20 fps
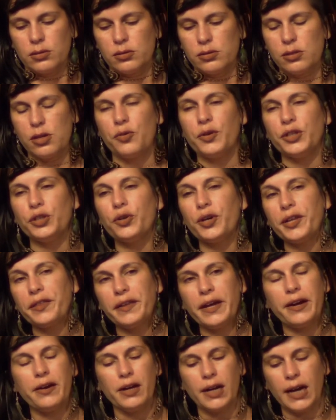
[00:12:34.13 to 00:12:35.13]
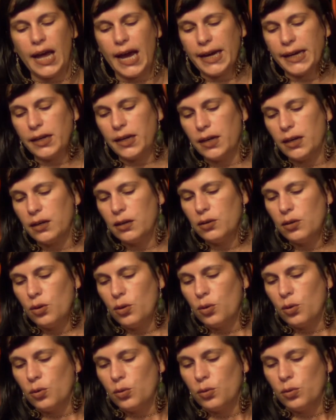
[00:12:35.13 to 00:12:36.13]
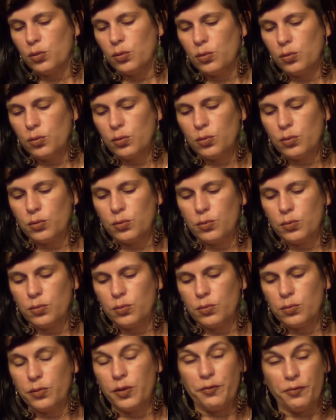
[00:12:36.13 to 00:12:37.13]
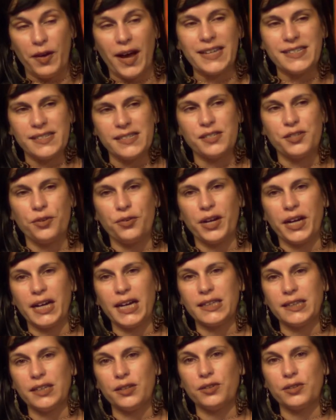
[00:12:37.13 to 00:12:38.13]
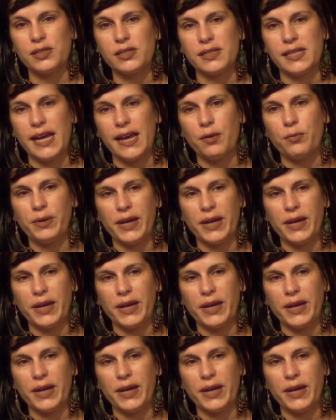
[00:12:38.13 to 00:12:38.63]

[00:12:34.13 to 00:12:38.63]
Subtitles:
So in North Carolina, the fastest growing Latino state,